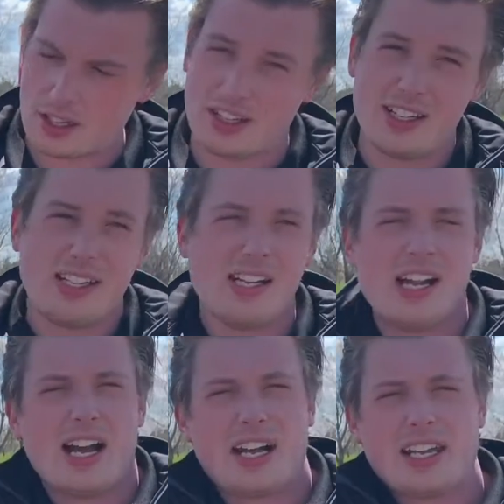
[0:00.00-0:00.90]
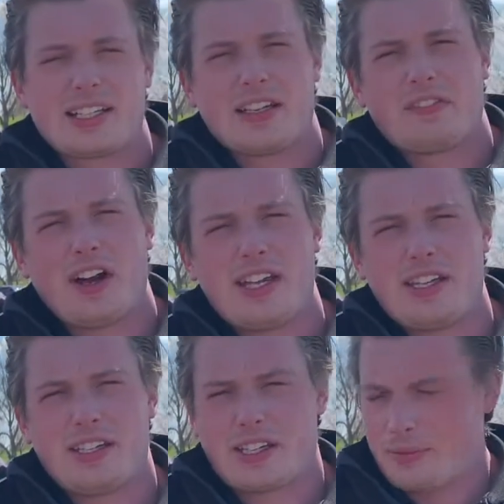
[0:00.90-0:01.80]
car. I'd like to invite you
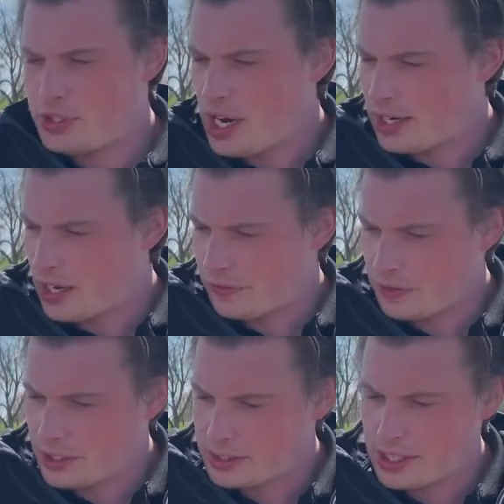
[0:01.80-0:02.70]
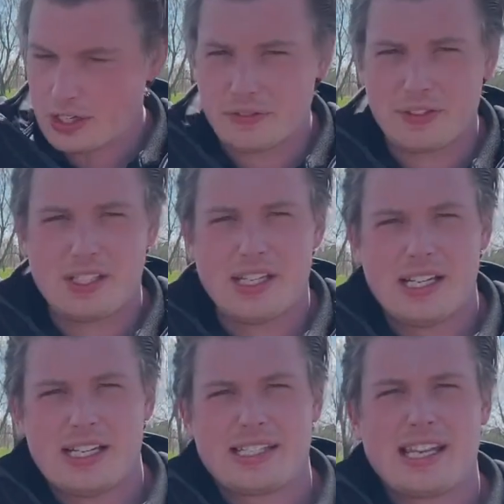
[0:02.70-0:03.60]
in to come check it out for yourself.
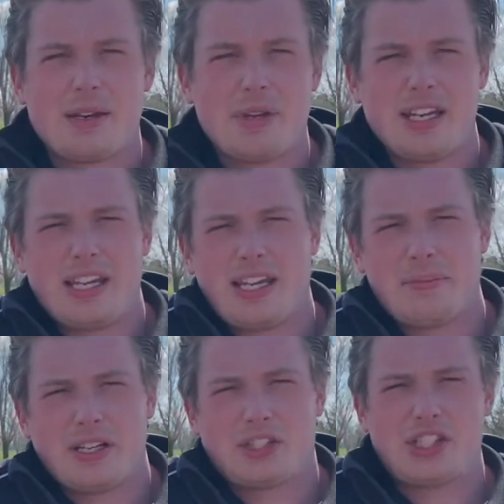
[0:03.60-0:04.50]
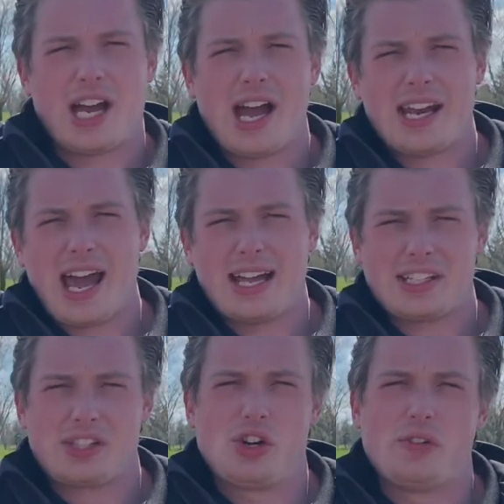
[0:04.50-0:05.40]
Send me an email, chad at
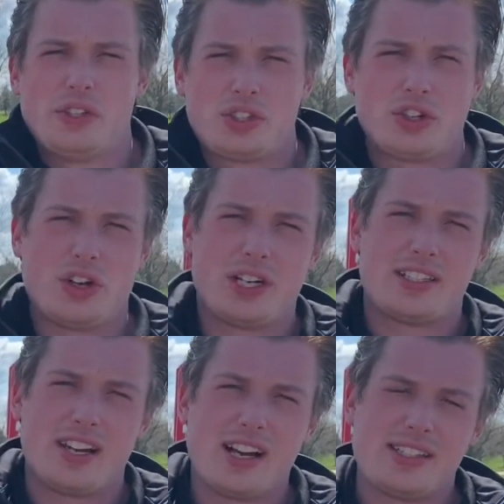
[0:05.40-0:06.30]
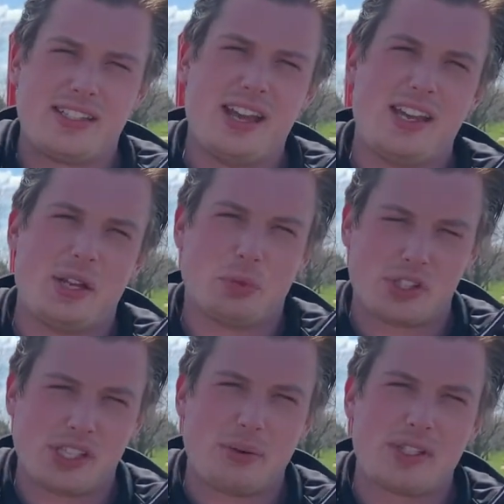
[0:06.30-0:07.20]
stouffville toyota dot c a, and we'll
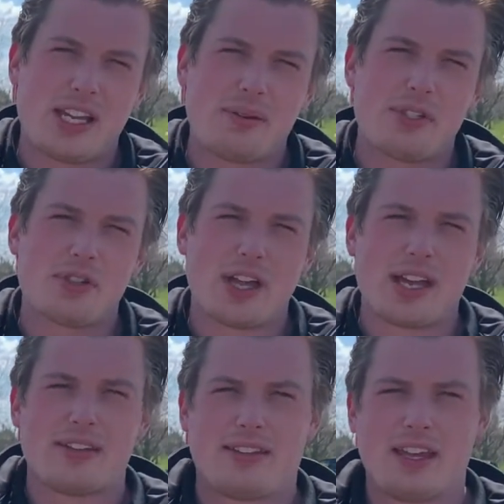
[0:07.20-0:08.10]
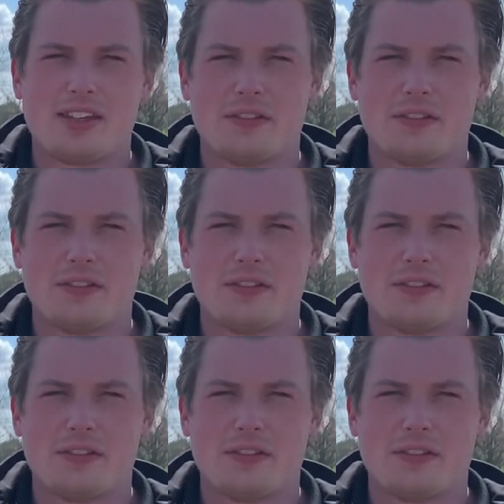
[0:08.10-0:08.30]
set up a time to do that. Thank